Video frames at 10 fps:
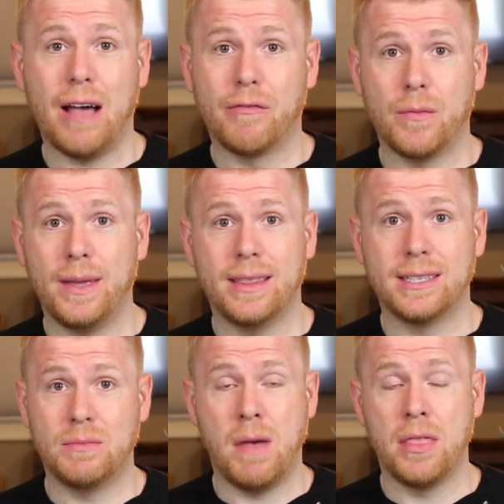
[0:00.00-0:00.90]
out for me
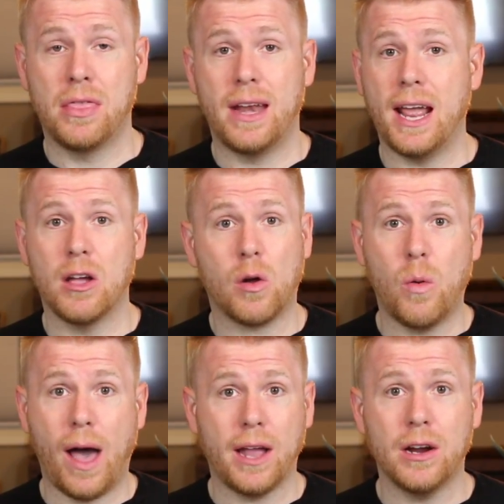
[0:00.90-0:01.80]
this month that I
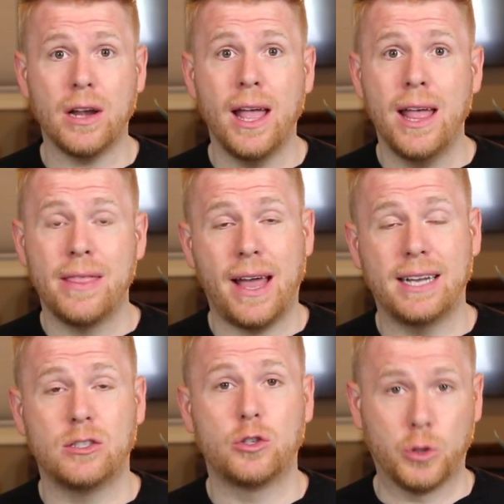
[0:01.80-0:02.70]
acquired that
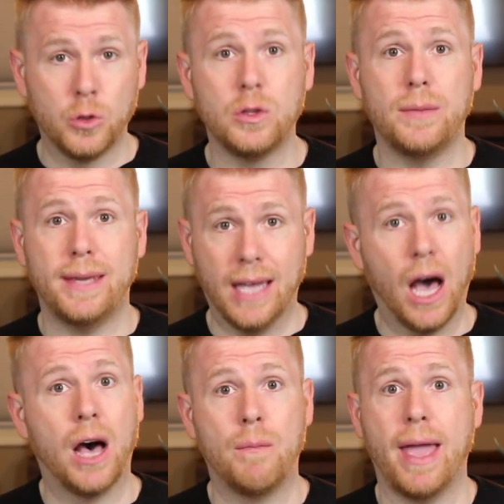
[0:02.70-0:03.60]
has truly
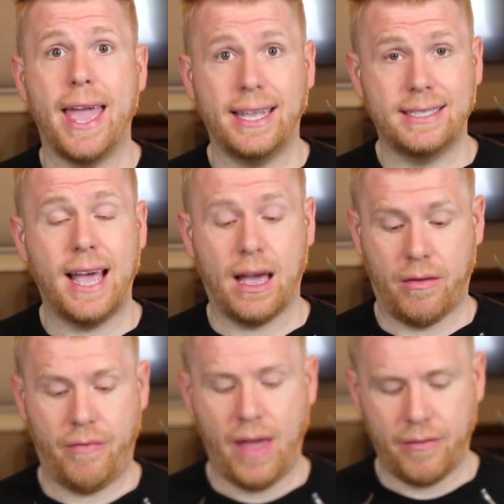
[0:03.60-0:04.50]
become a
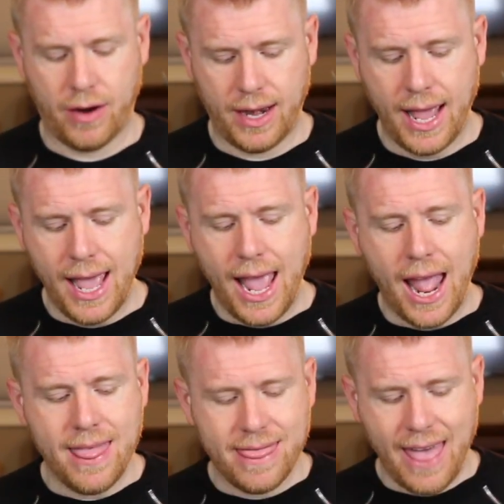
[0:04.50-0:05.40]
tech favorite,
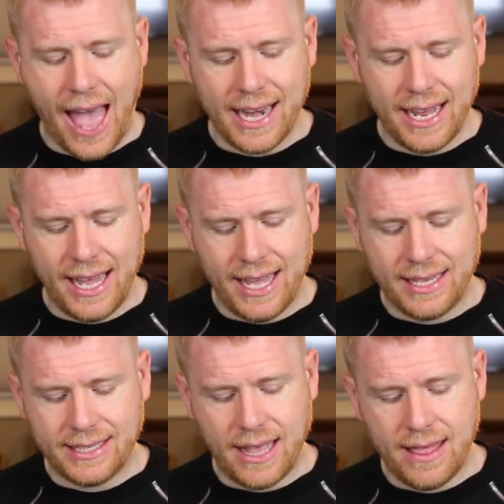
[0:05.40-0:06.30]
and that
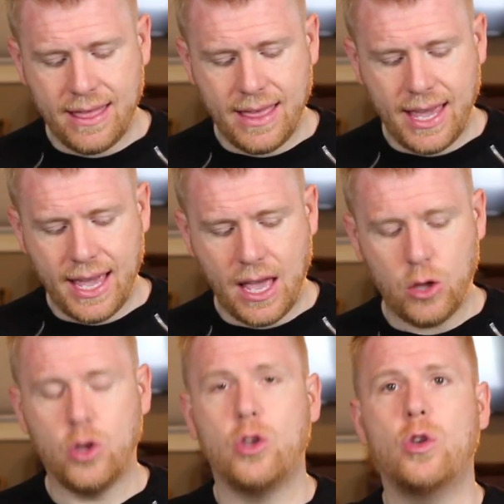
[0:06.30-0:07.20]
is the
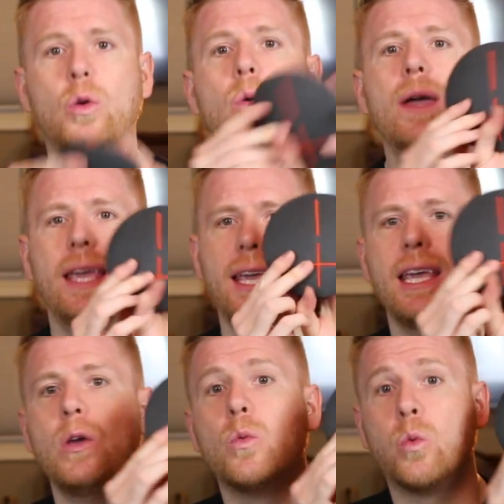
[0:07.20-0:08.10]

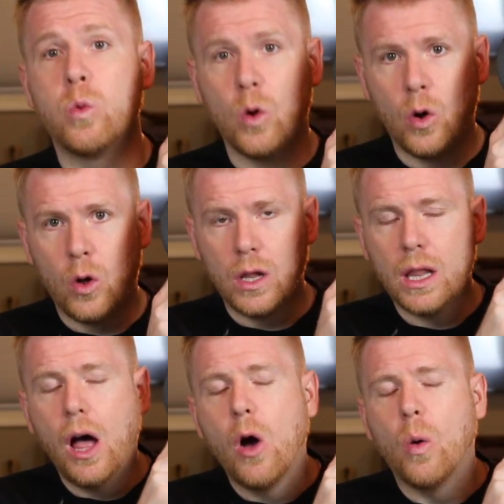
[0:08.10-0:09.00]
UE
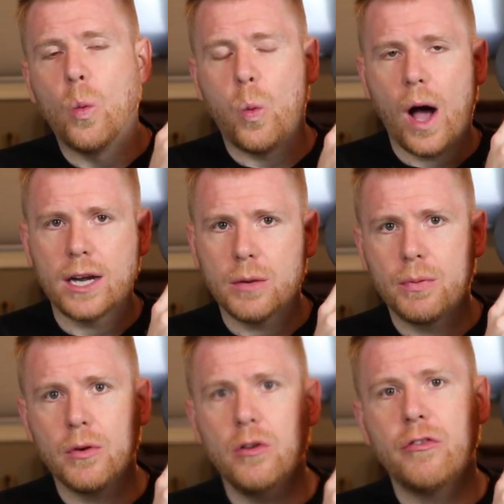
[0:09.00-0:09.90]
Roll
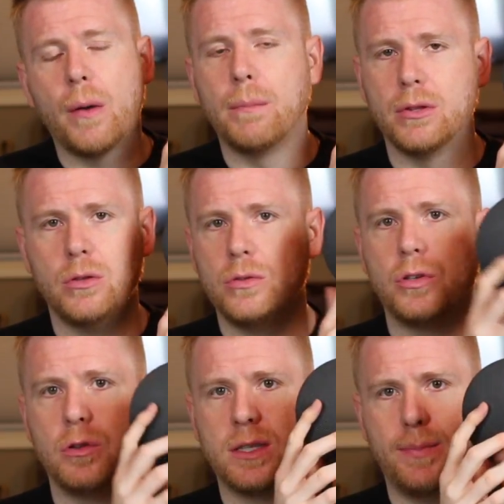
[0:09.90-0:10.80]
waterproof
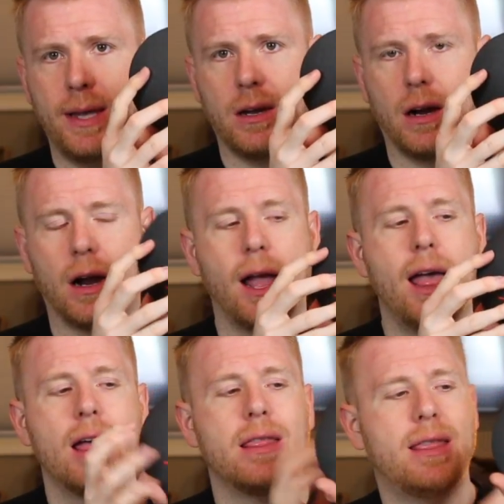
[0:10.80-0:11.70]
Bluetooth speaker.
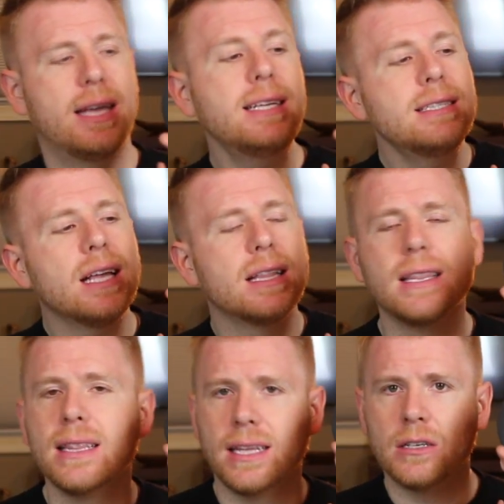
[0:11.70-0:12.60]
This
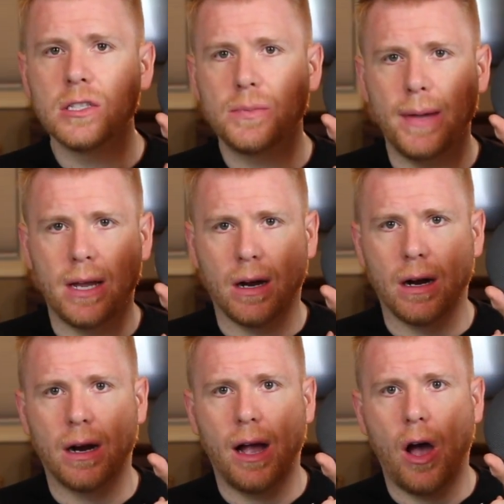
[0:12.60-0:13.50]
little
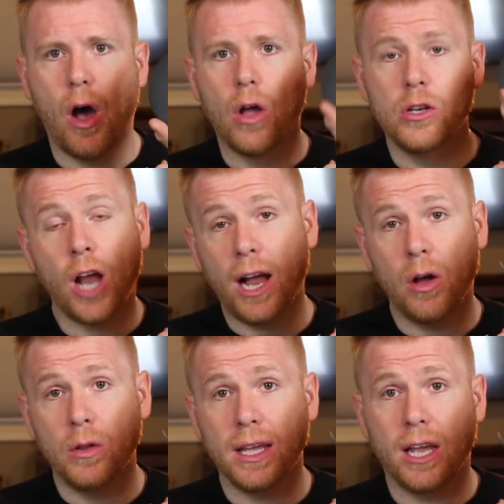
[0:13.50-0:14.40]
speaker,
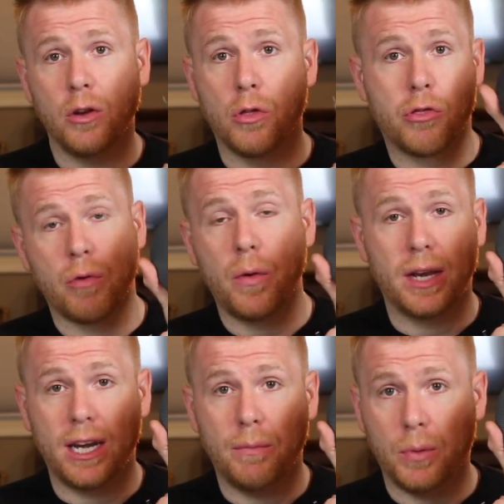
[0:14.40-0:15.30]
not only can you throw
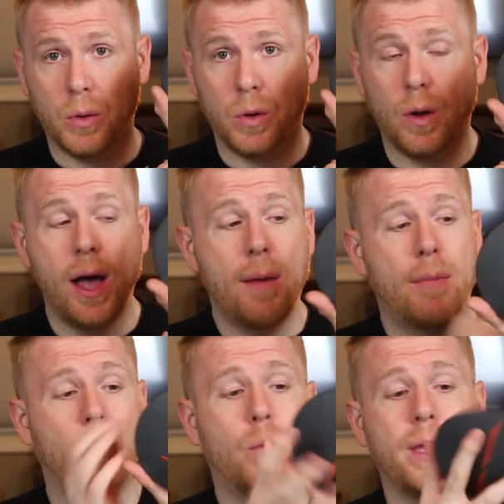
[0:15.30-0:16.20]
it in a pool,
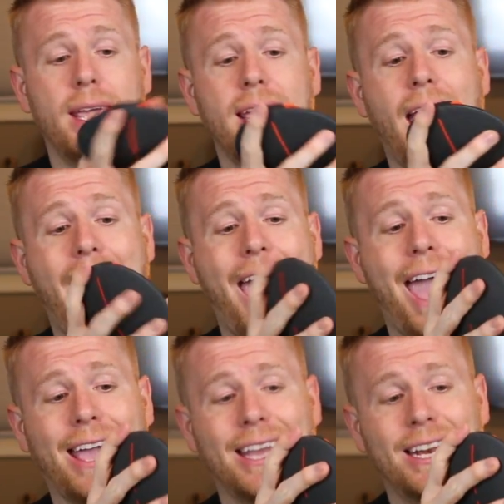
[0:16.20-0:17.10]
but we
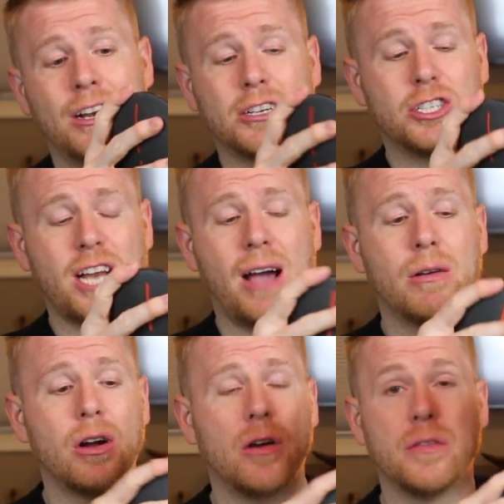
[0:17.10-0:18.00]
hang it in our
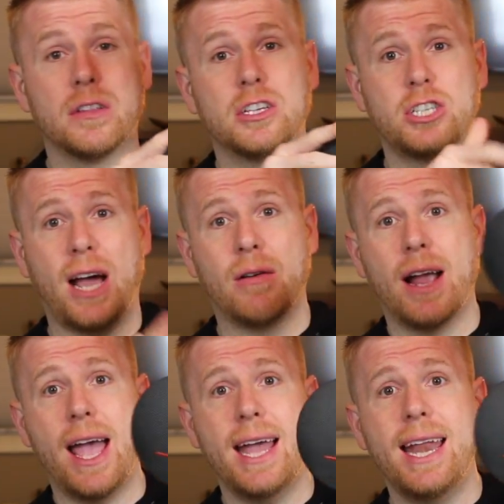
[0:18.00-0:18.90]
shower over the
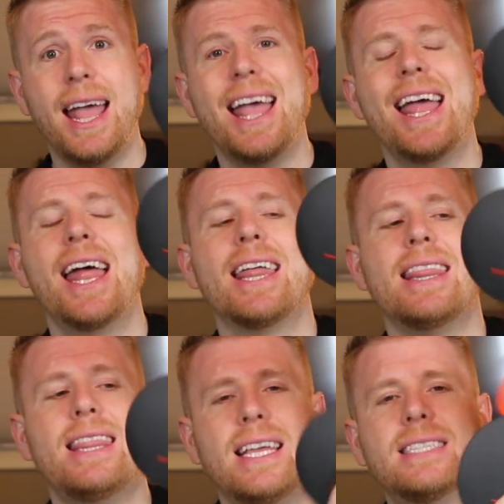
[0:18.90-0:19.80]
shower head.
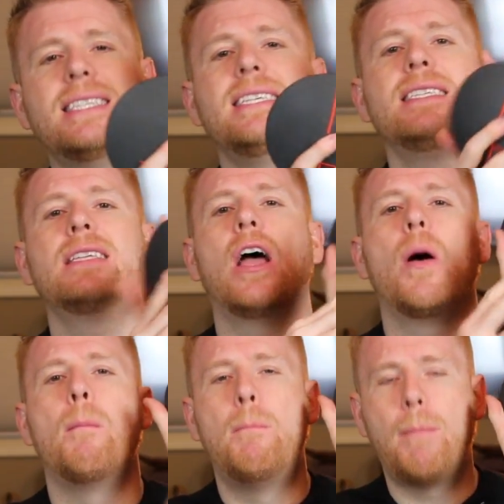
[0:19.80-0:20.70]
This is
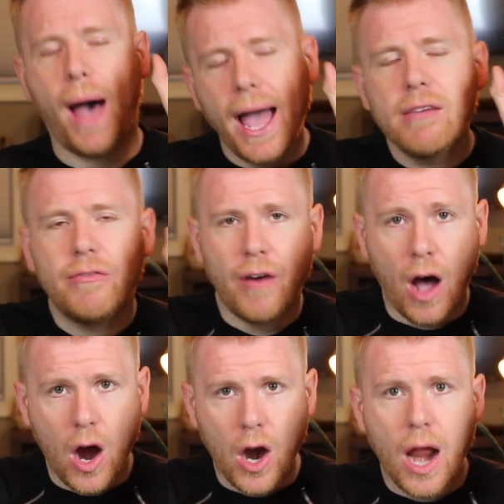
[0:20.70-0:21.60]
by
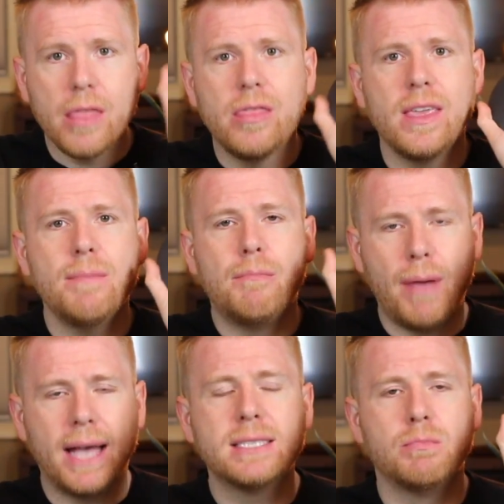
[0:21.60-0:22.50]
far the
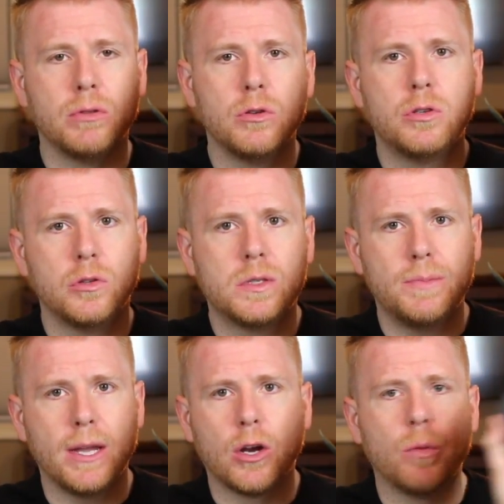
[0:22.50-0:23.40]
best Bluetooth
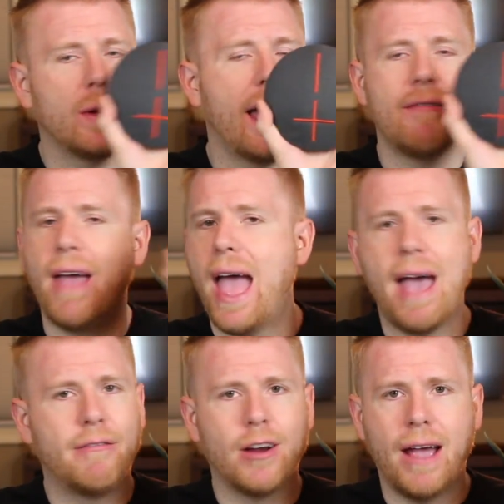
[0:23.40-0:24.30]
speaker we have
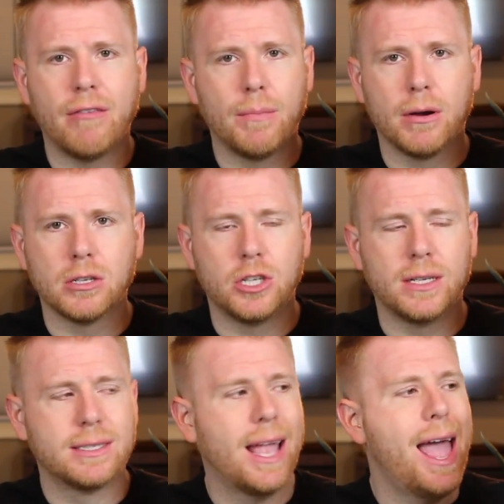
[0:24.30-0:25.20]
ever
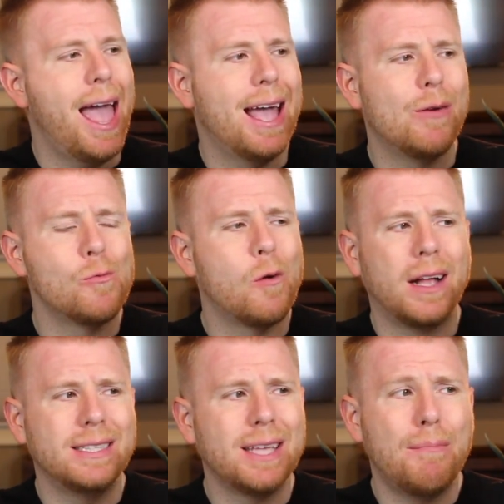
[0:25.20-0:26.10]
purchased. It
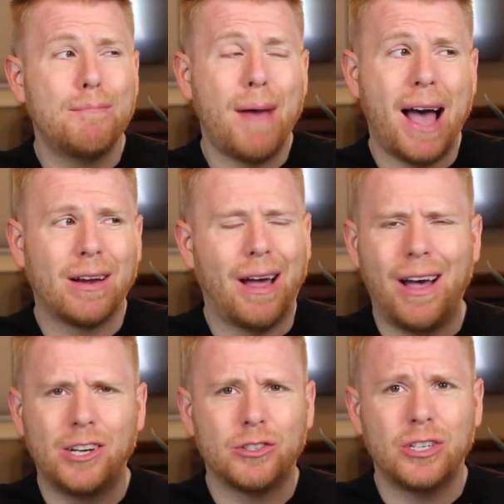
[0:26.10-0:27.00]
runs about
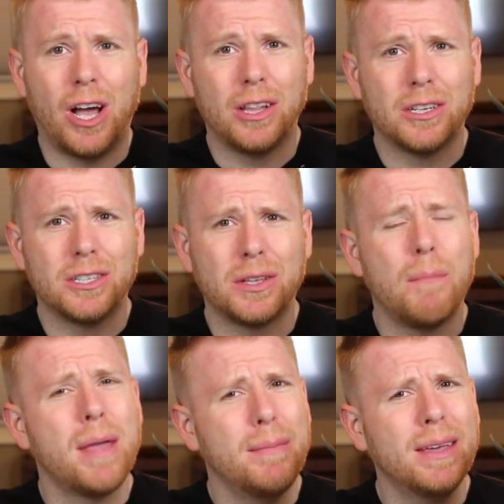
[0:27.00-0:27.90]
$100,
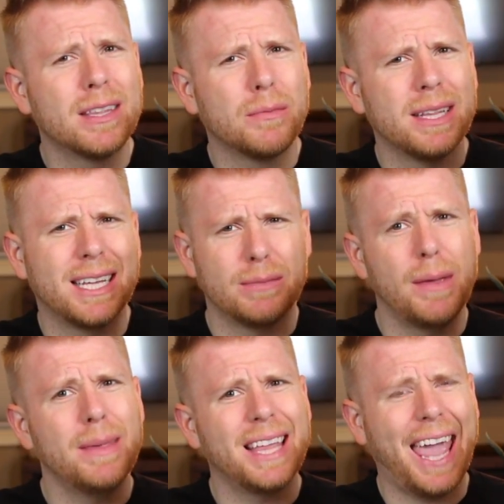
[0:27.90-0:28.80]
maybe a little bit less,
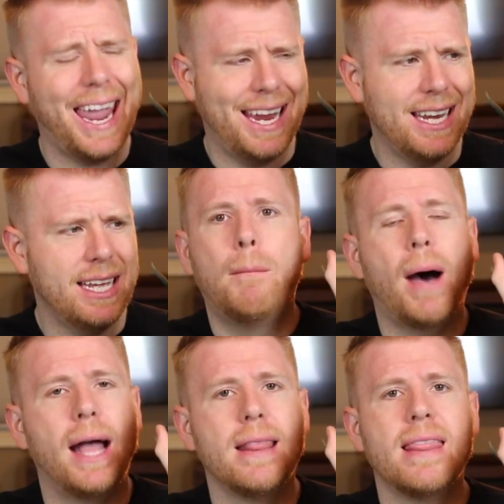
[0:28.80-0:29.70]
maybe like $80,
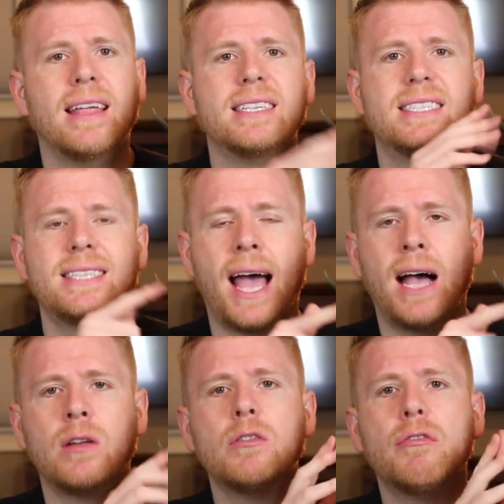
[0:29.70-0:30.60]
but the
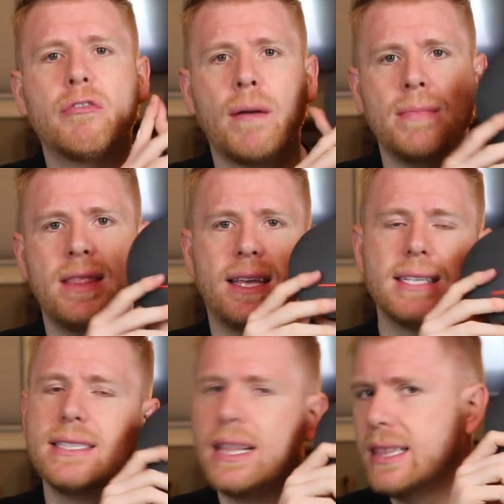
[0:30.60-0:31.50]
sound from
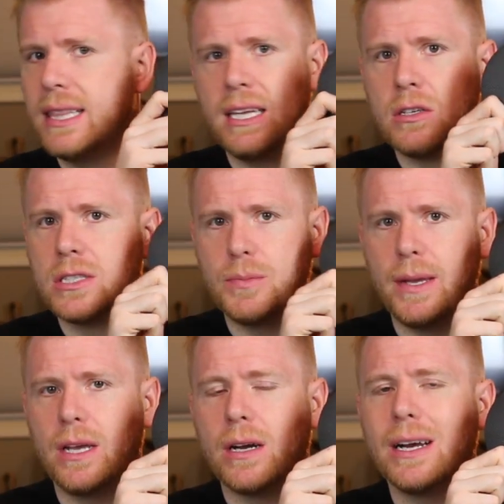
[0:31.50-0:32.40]
this little
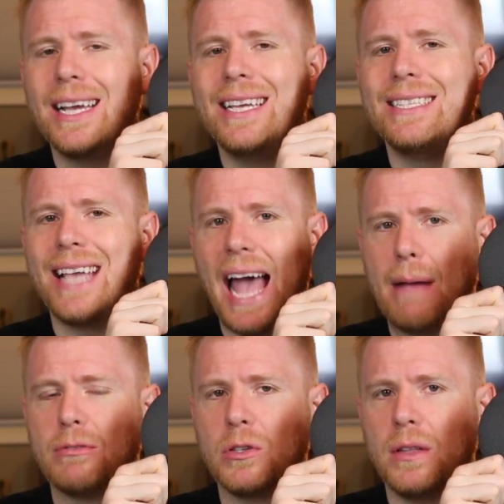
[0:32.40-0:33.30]
speaker is
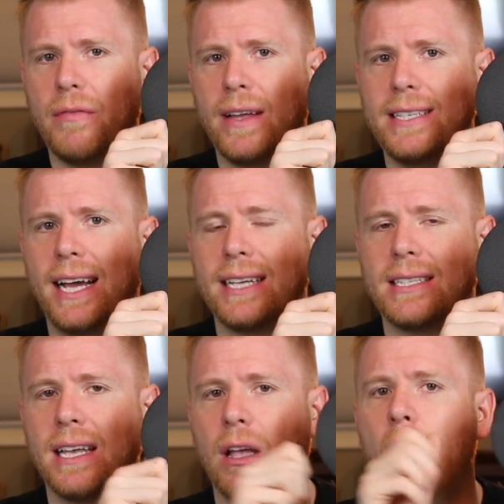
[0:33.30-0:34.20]
absolutely
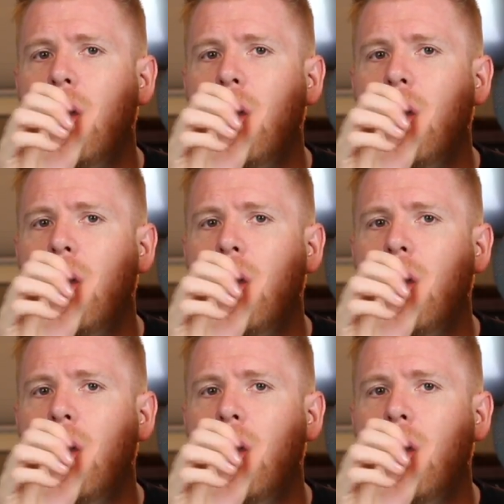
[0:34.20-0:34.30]
fantastic.